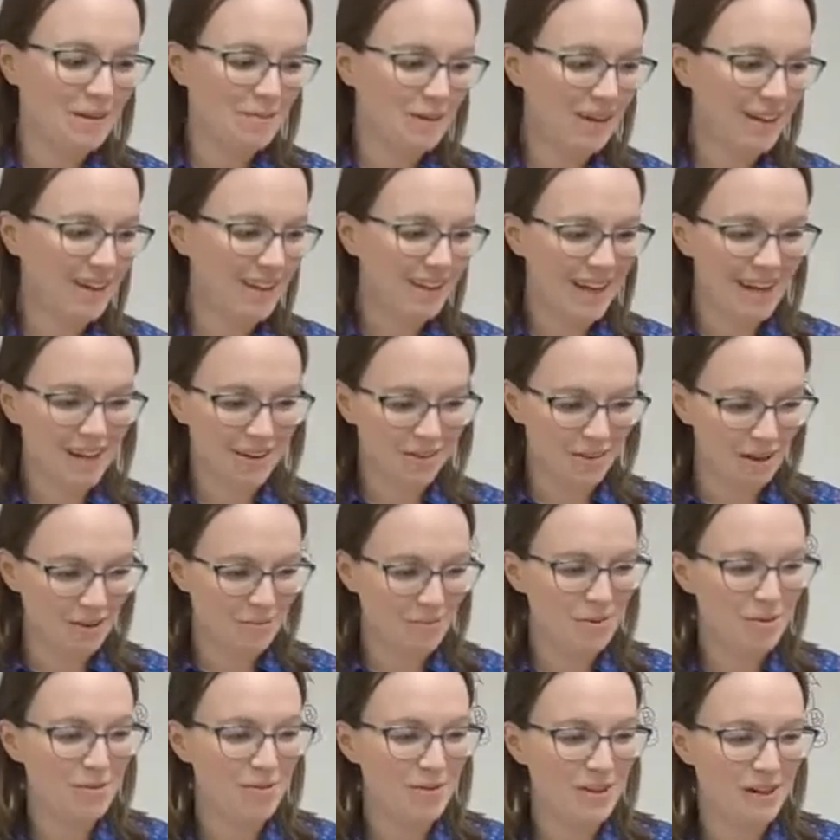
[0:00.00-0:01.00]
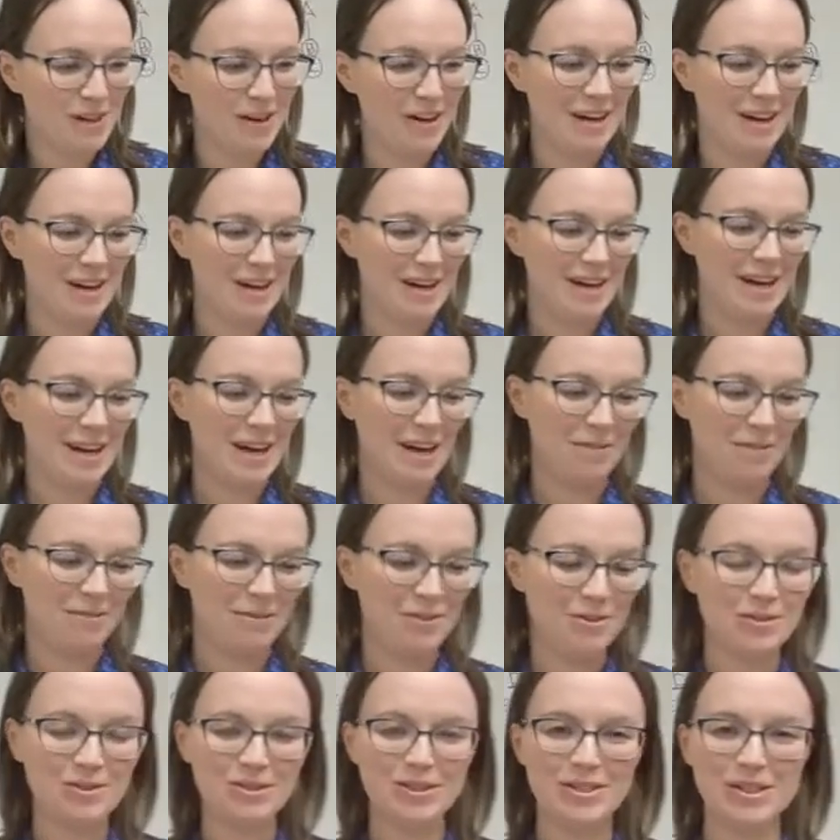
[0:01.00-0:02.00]
But anyway, moving on,
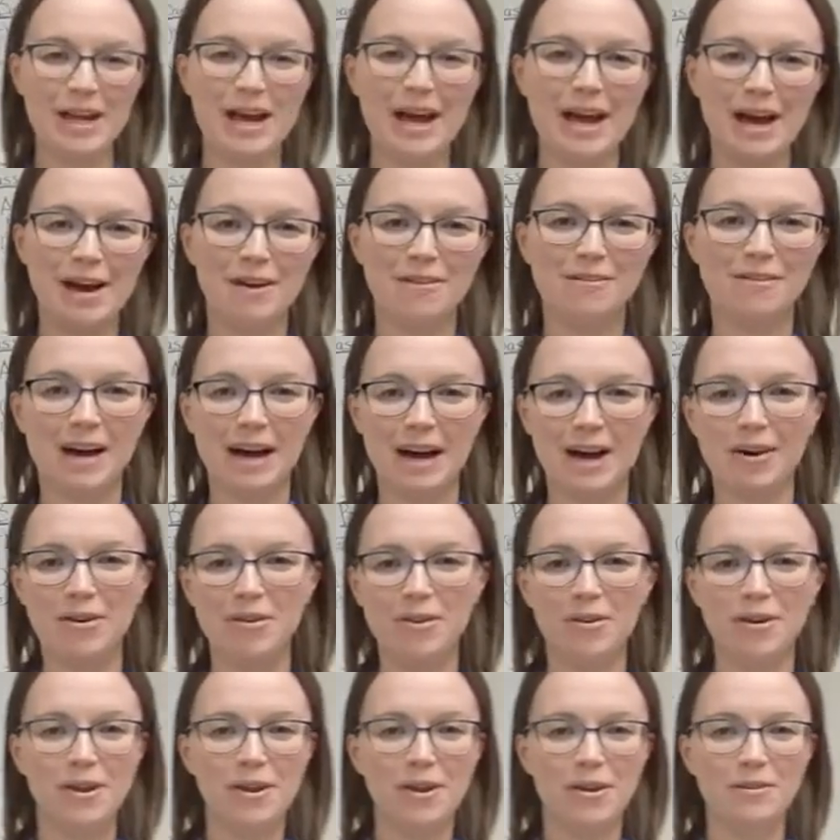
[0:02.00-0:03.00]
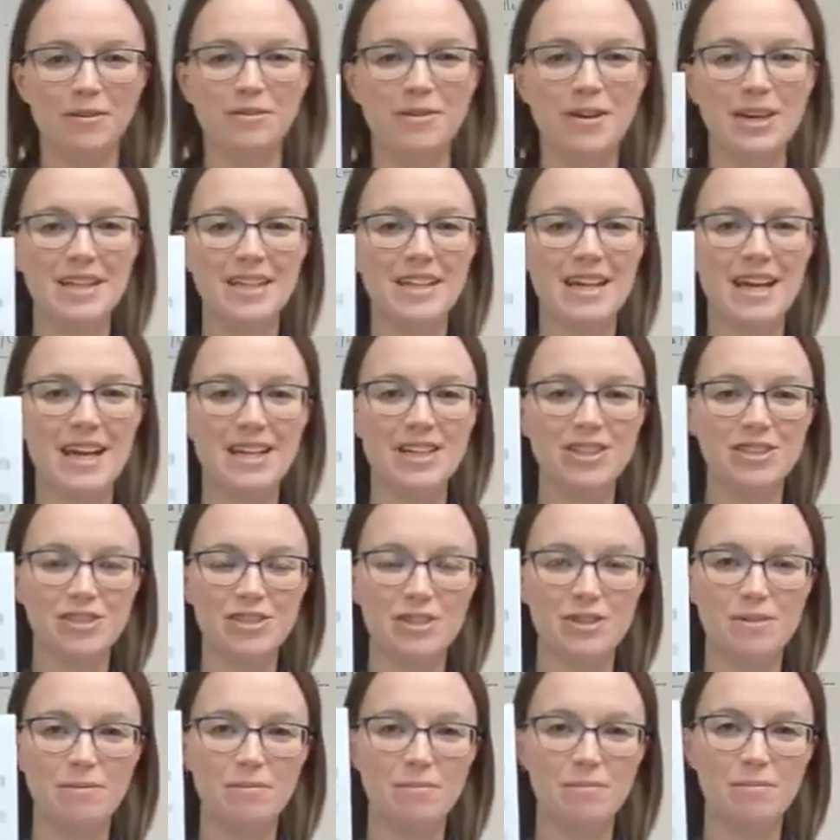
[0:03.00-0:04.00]
you should have out
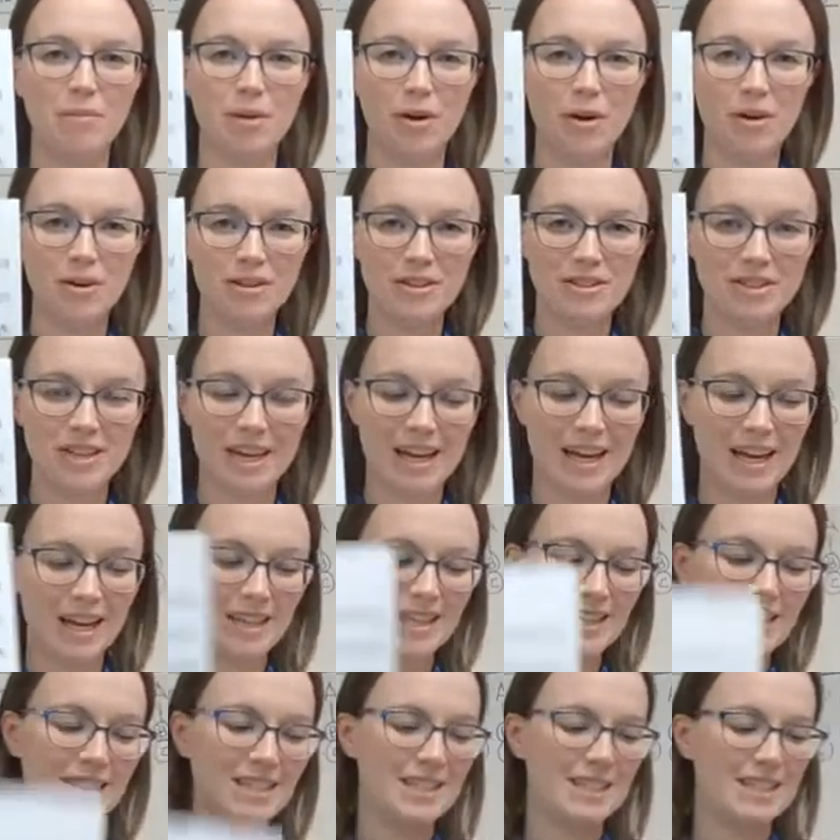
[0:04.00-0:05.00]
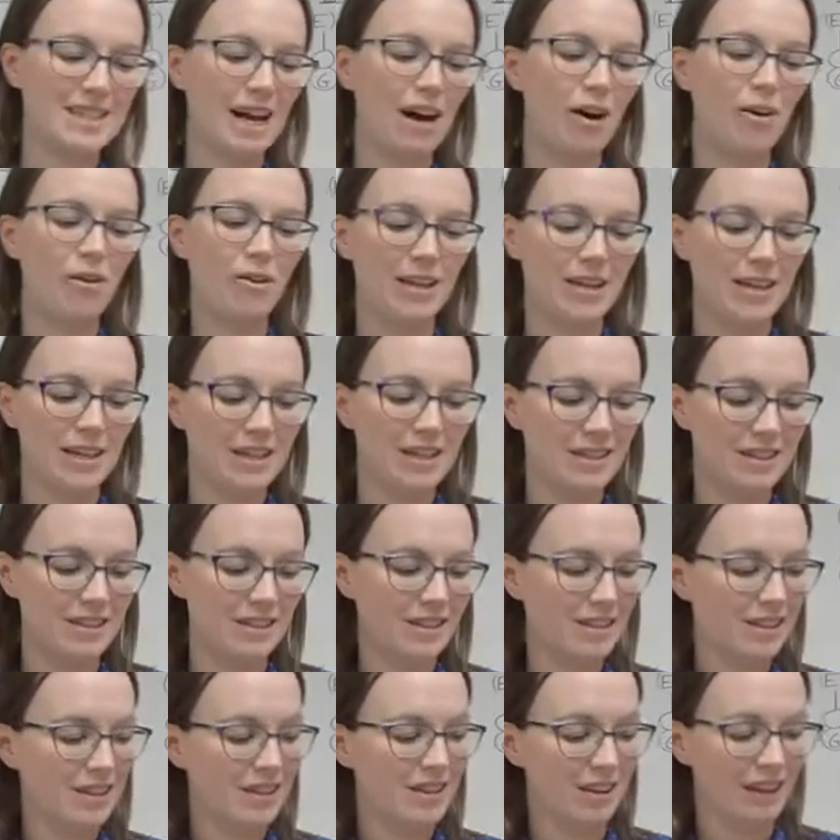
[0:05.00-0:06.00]
Vacation March. I handed this out
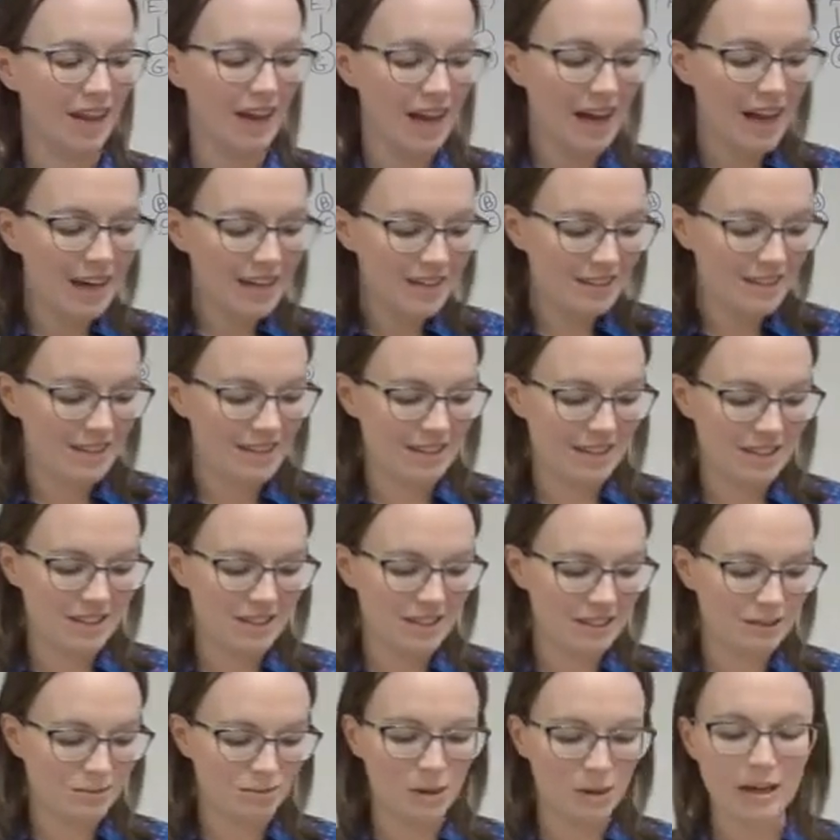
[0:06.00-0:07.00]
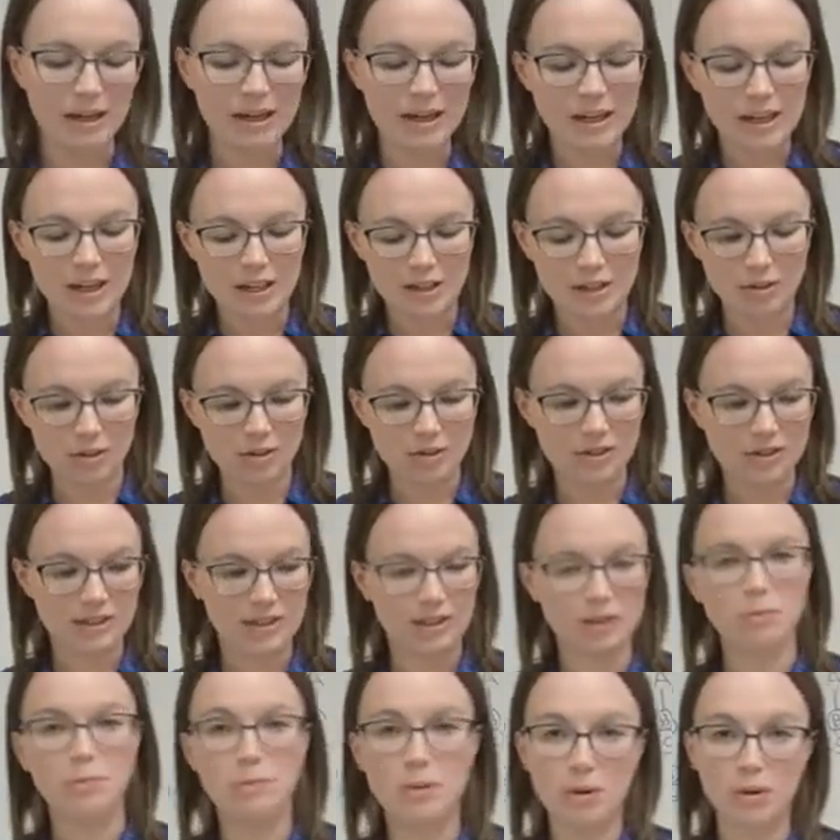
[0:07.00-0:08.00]
in class, and this is what your
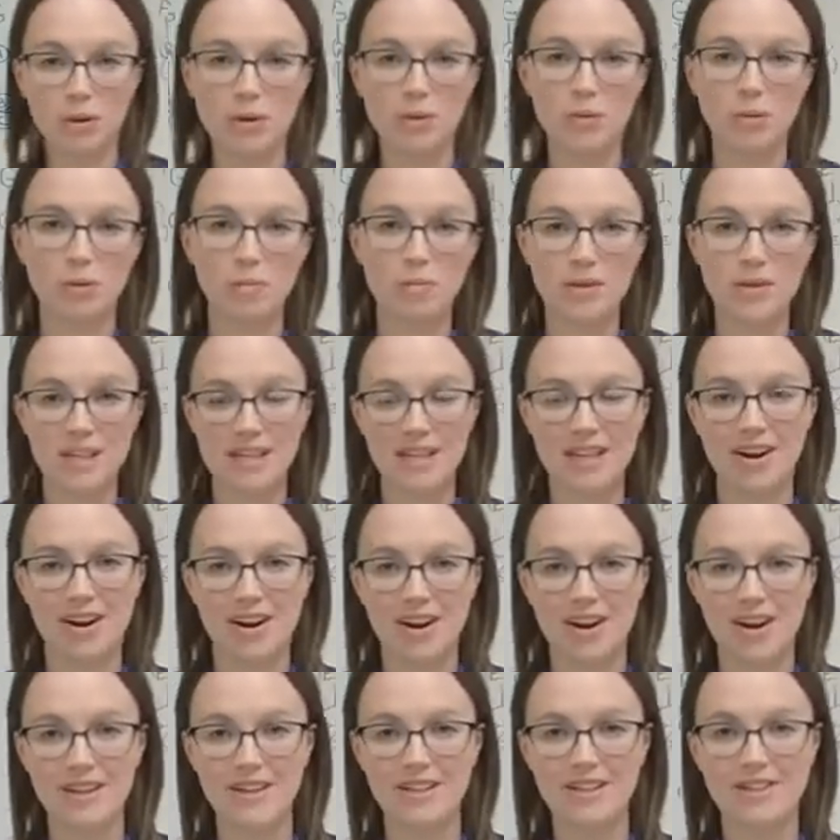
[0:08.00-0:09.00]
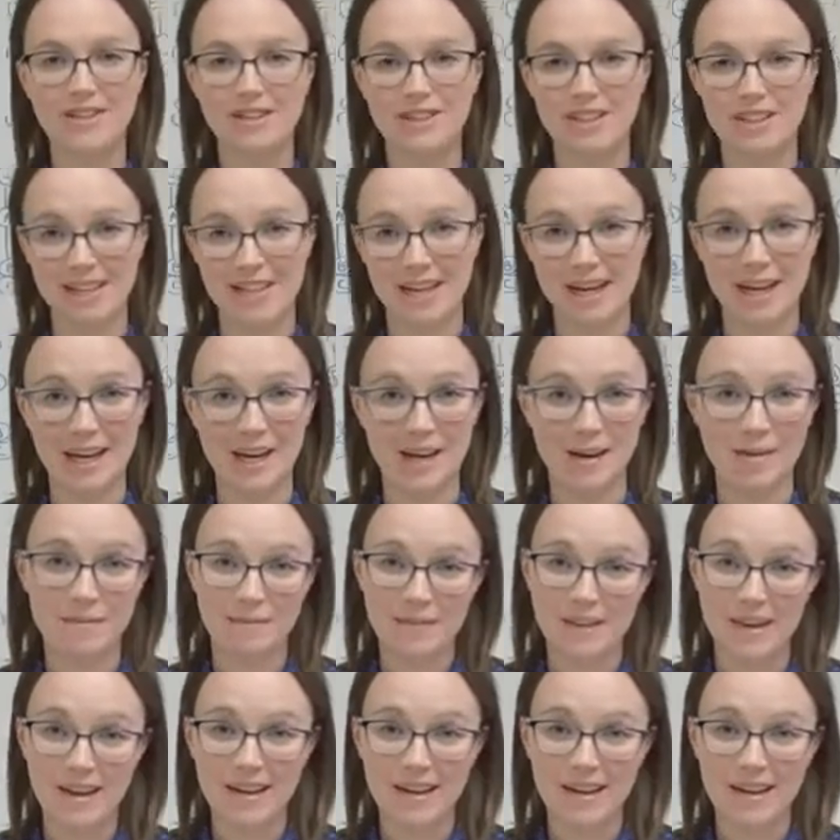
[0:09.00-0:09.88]
Skill Builder will be on today.